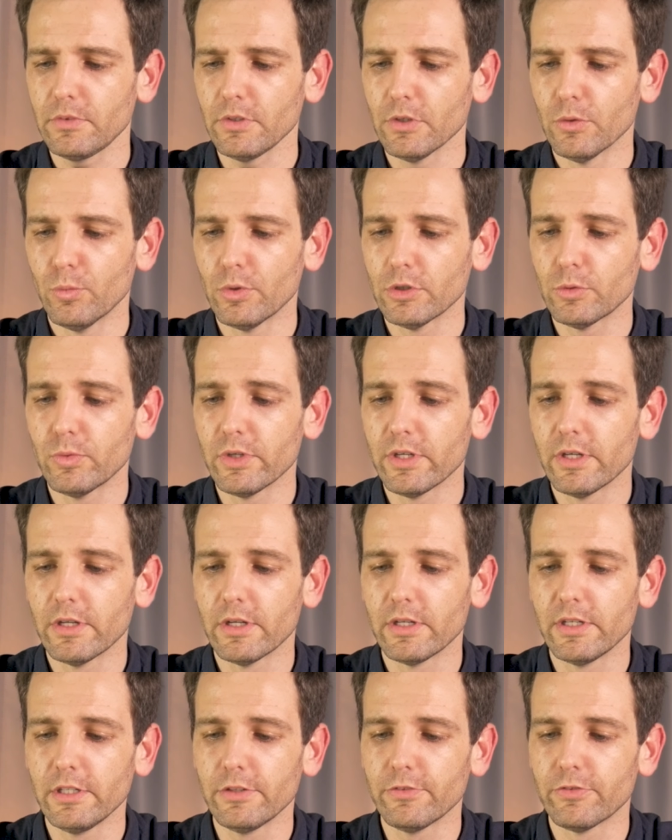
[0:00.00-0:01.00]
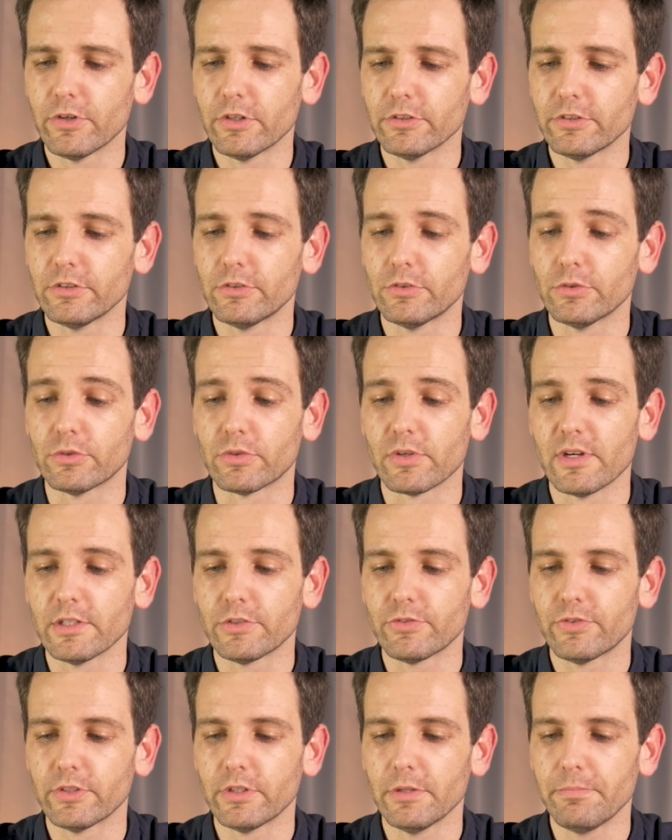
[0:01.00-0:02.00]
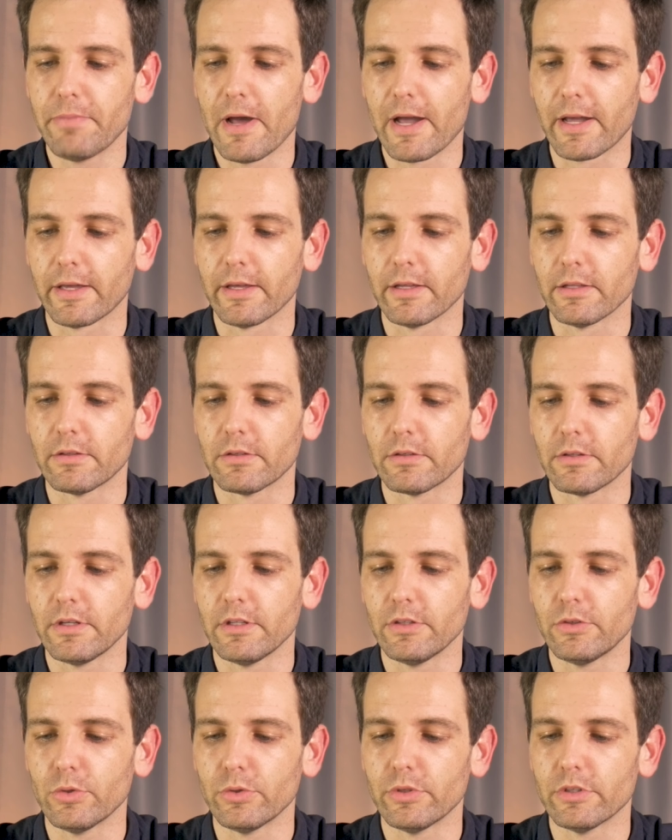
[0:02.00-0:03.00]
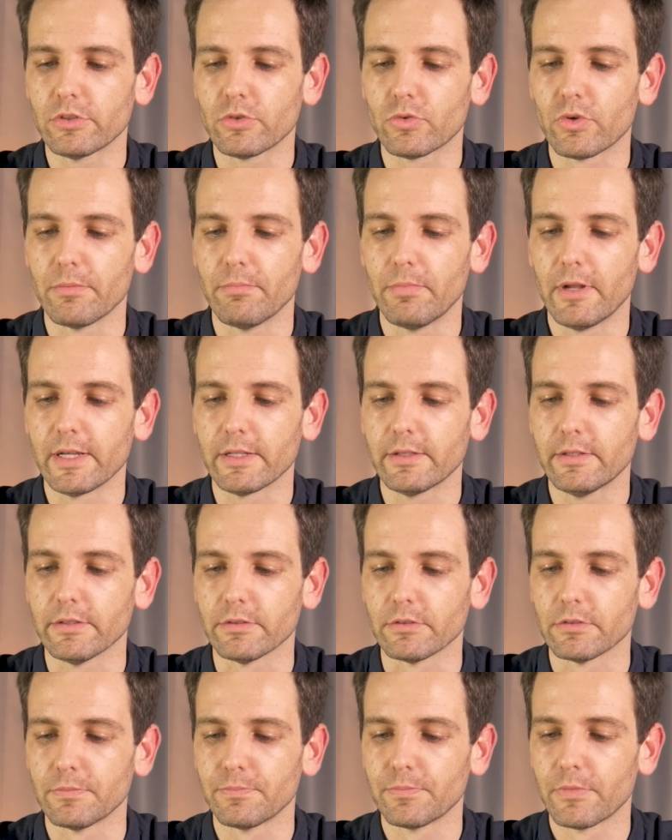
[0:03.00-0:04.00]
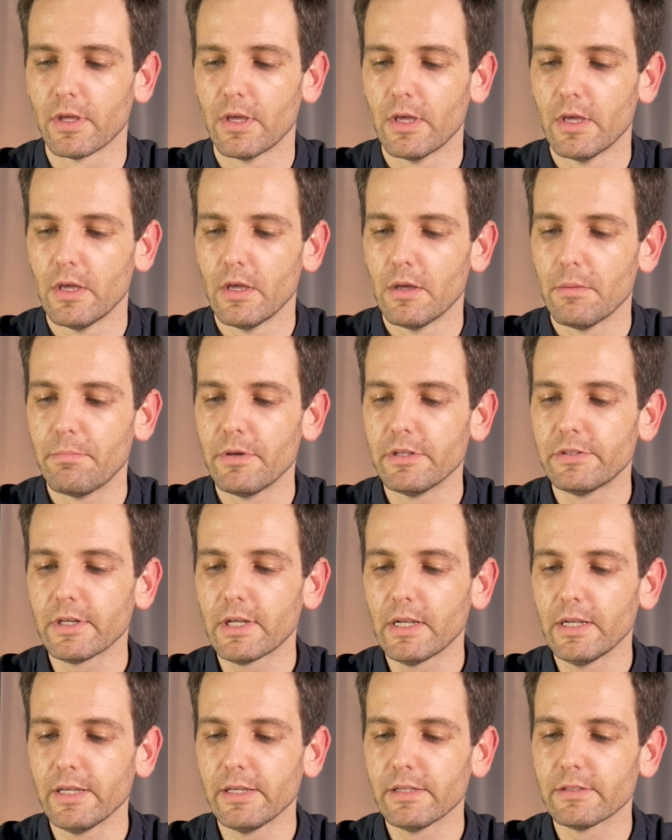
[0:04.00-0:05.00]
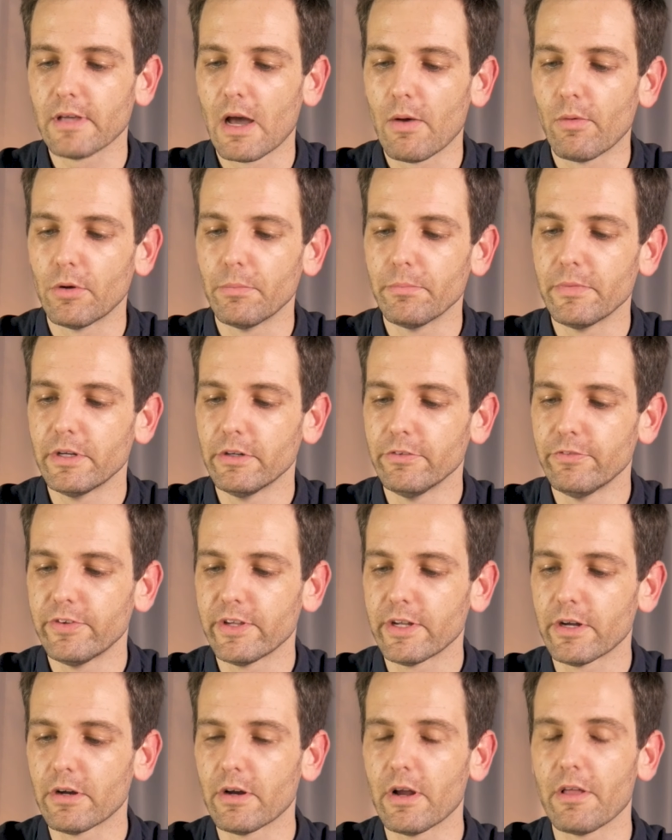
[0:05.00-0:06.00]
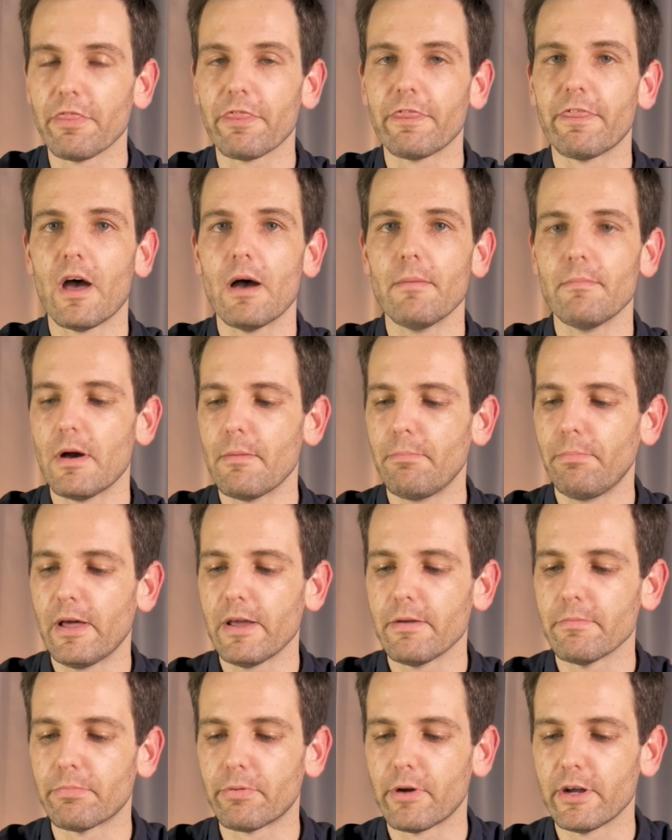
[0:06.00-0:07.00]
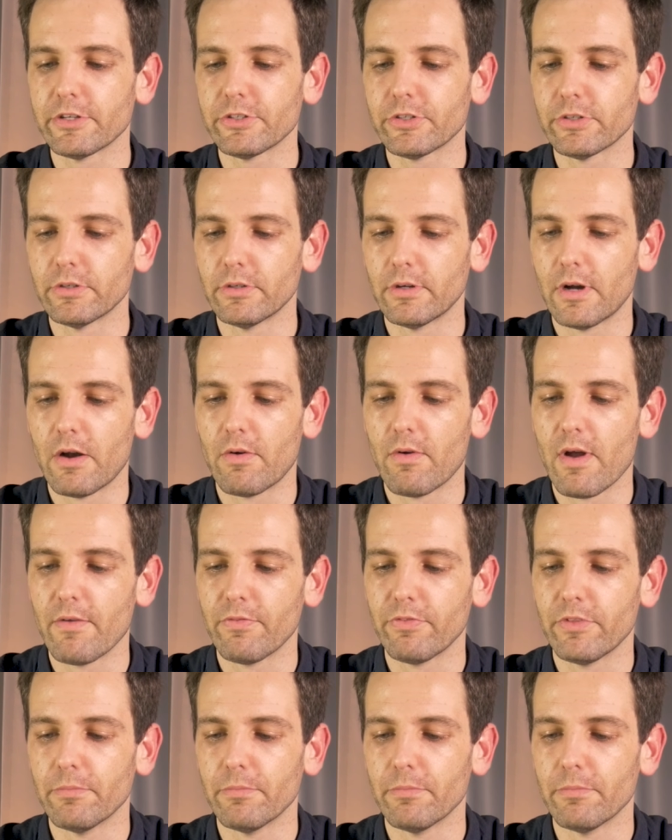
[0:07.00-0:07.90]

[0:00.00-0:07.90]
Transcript: what we're gonna need first is to transfer the packet into this grip like this. Basically, it's our middle finger and thumb applying pressure around the